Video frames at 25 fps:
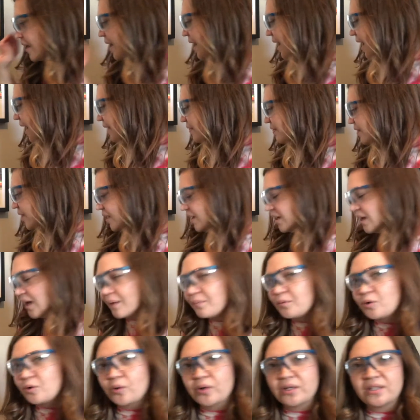And then
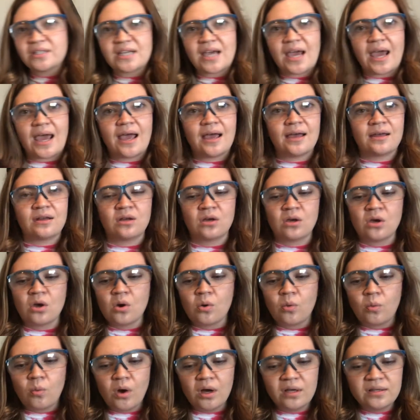I'm going to add
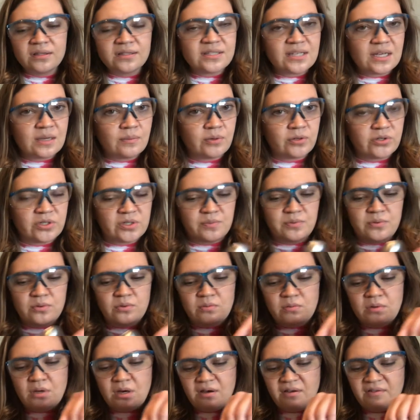1 tablespoon
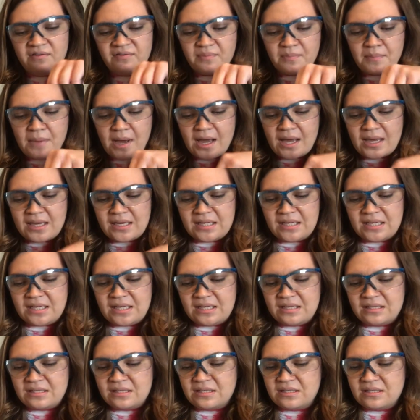of my
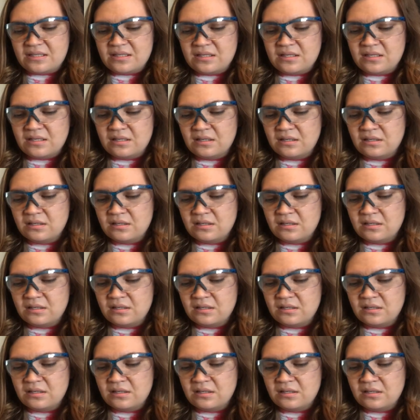yeast.